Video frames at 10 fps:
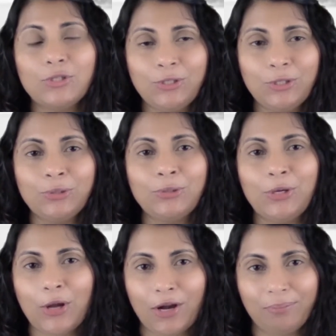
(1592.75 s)
do
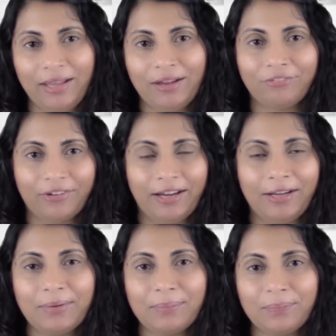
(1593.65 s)
not be
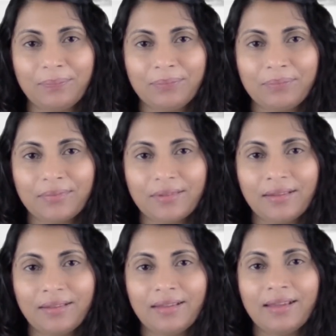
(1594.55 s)
afraid.
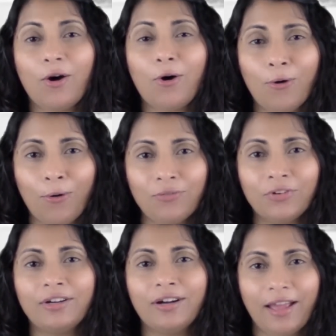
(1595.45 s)

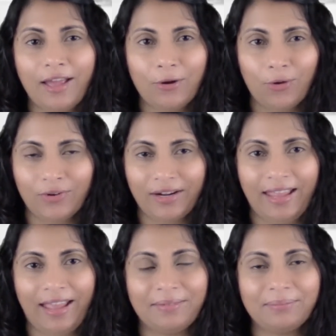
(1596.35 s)
Over and over again.